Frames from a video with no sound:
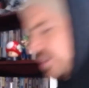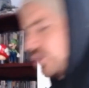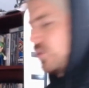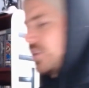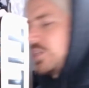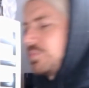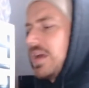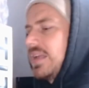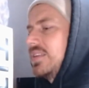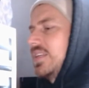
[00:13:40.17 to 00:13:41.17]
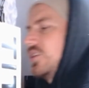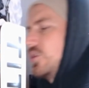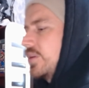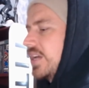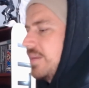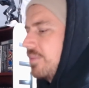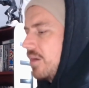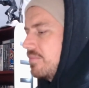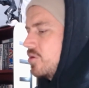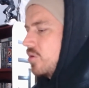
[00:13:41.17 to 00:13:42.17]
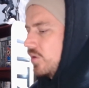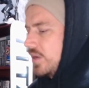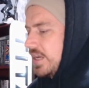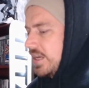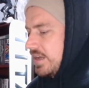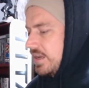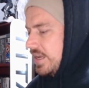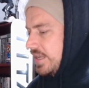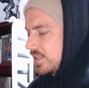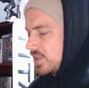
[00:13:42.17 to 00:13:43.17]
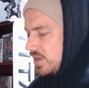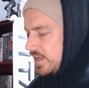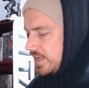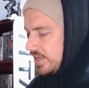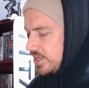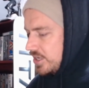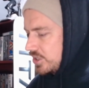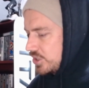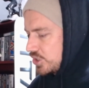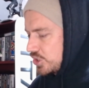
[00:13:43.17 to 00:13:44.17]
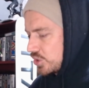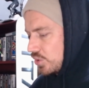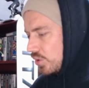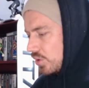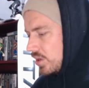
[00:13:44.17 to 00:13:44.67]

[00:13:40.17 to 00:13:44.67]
this is banned in the UK, but I'm not entirely sure.